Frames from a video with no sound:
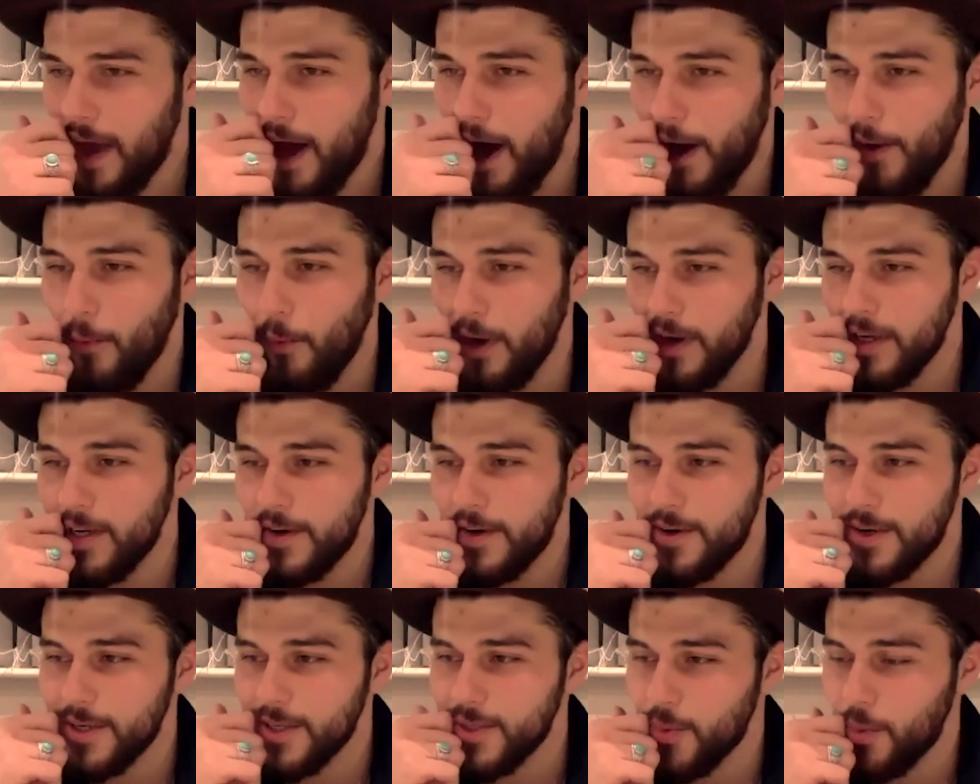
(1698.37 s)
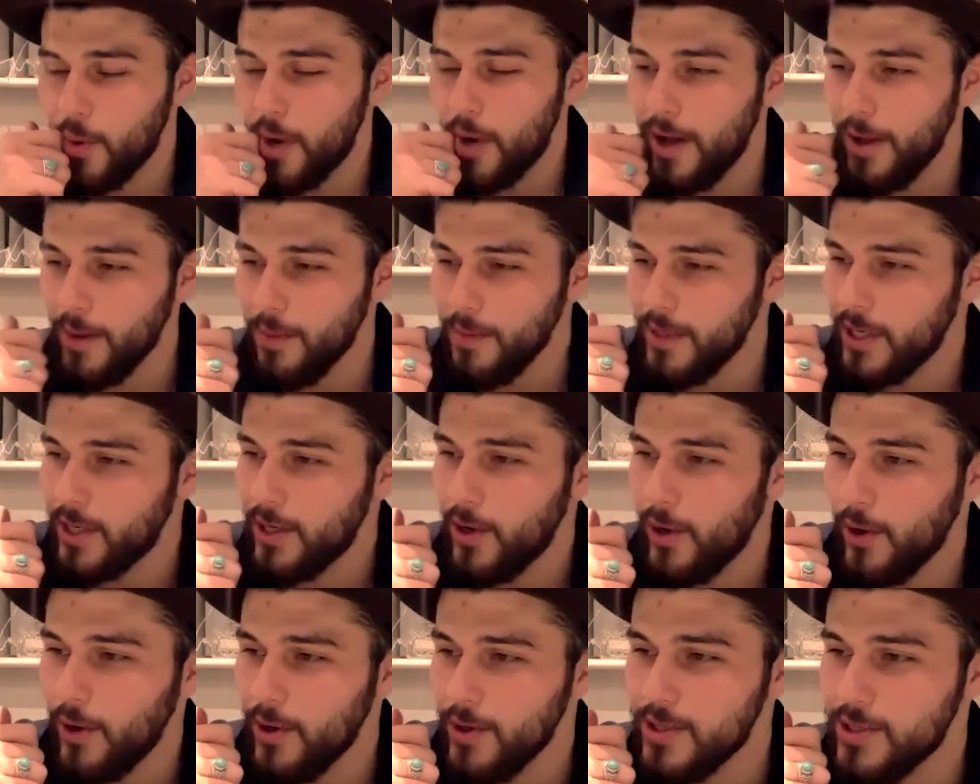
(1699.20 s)
I wonder as well,
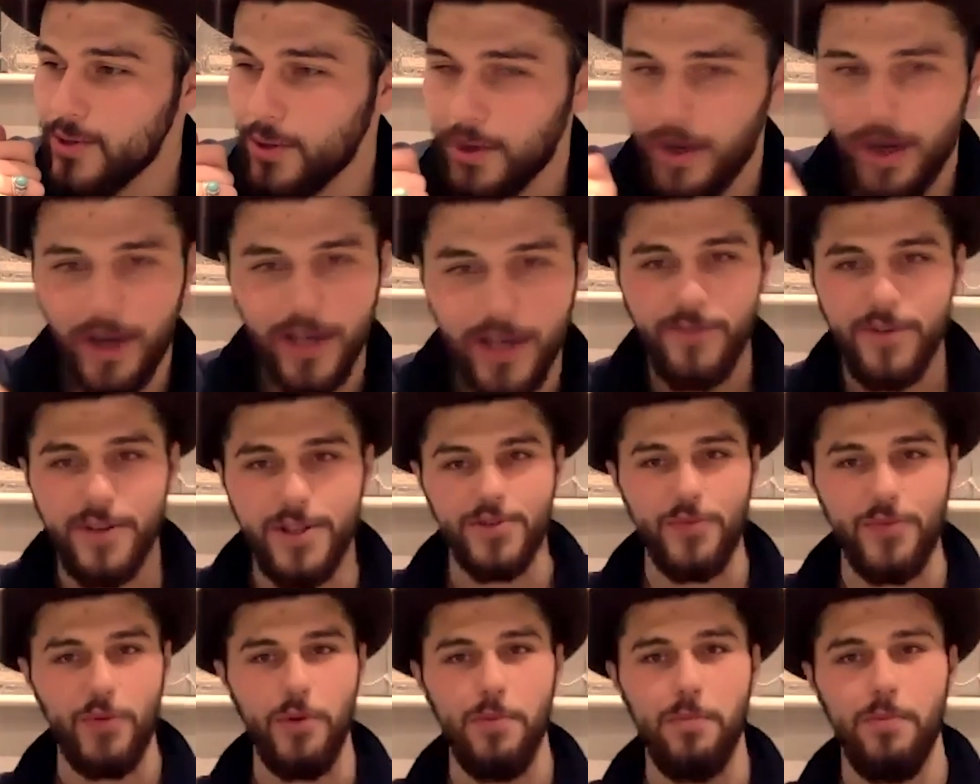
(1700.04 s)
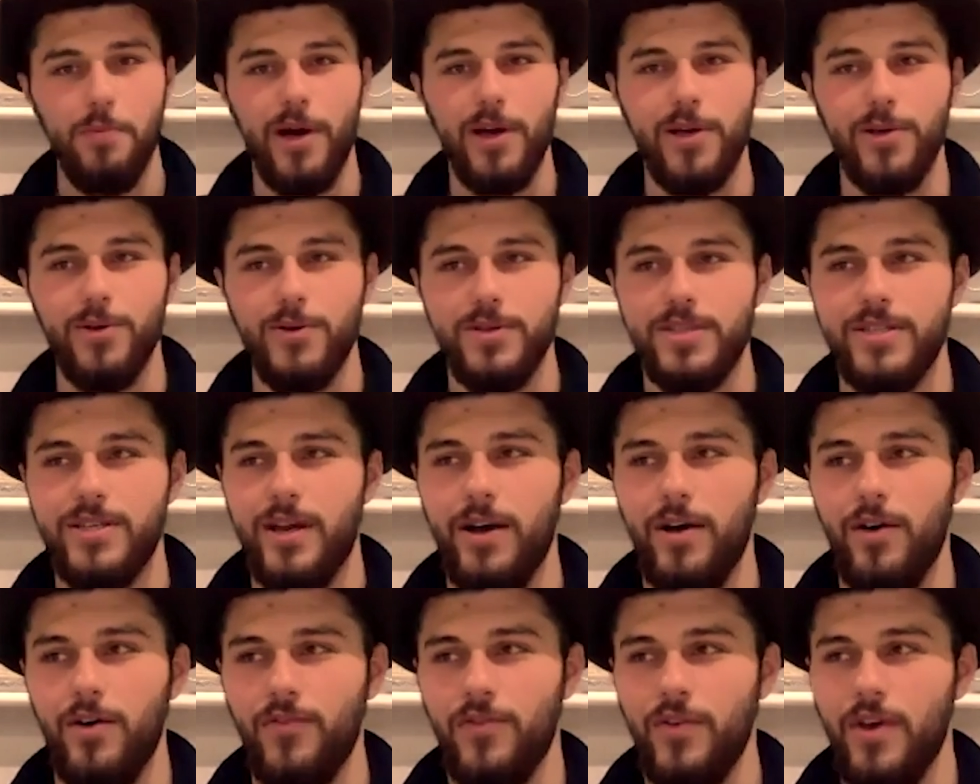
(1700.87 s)
because you're kind of in this room by
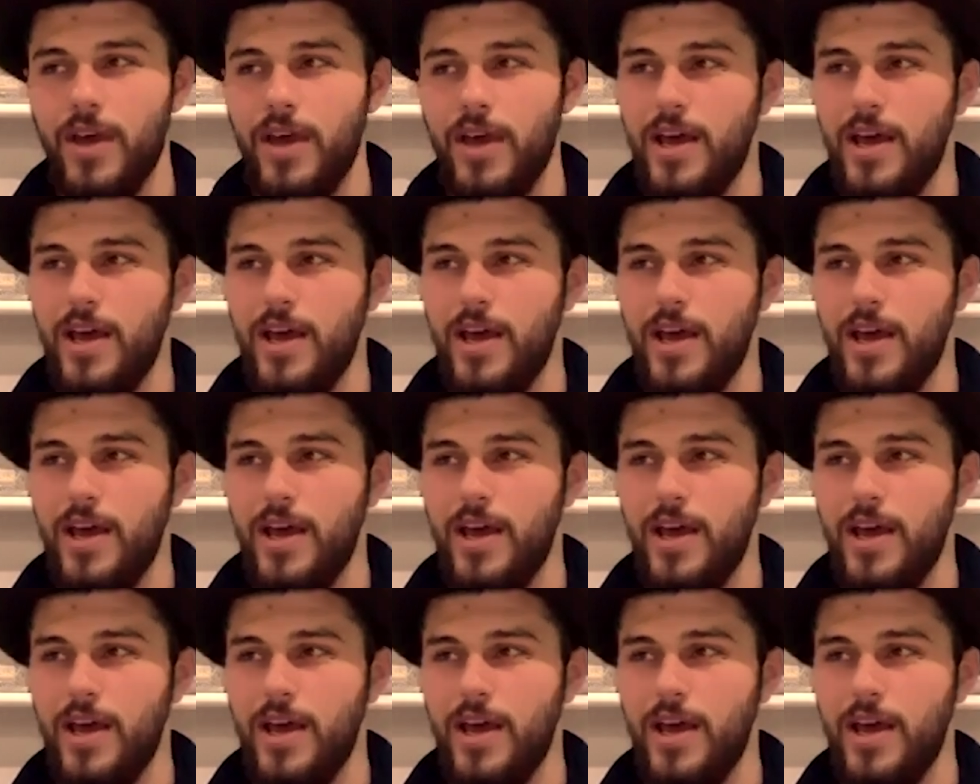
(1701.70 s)
yourself,